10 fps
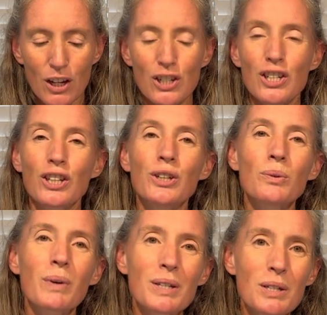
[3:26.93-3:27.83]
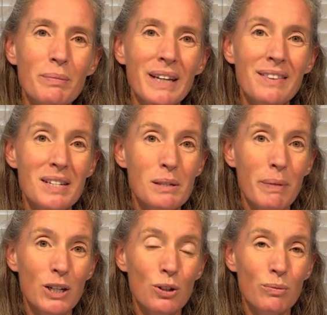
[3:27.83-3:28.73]
Do you want to be in this
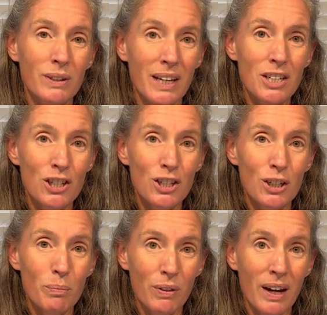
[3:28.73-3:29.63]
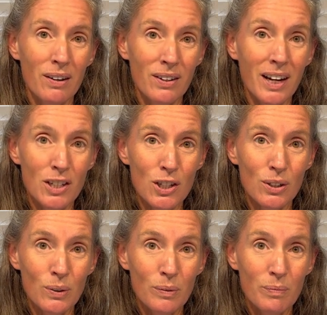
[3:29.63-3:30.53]
special relationship with Adonai
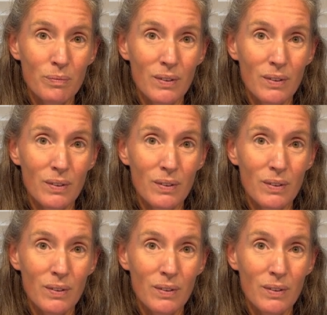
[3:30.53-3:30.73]
too?